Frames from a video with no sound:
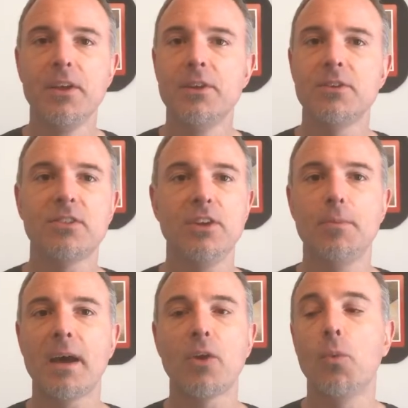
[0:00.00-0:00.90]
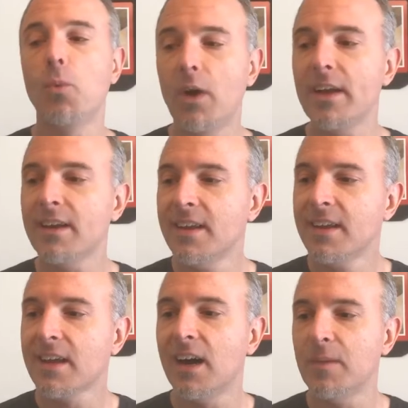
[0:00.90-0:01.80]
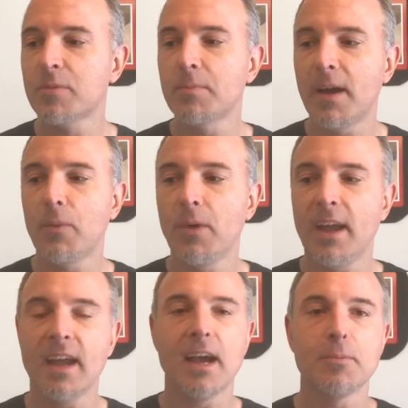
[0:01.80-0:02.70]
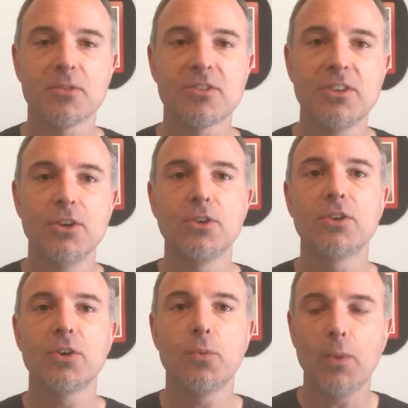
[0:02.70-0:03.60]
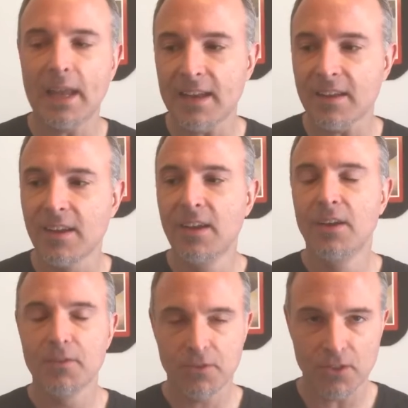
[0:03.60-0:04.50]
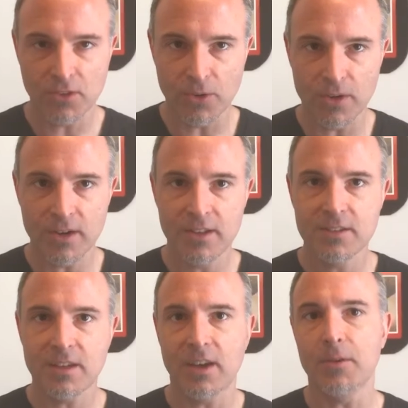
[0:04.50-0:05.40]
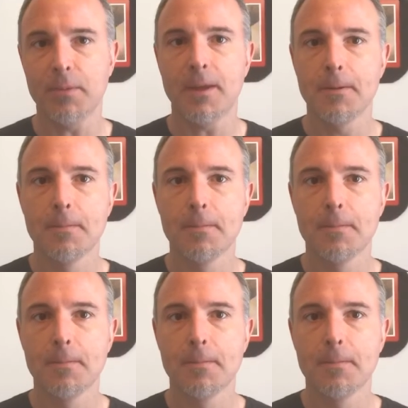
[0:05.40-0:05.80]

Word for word: Say, no matter what comes my way, I'm still going to wait for the Lord to help me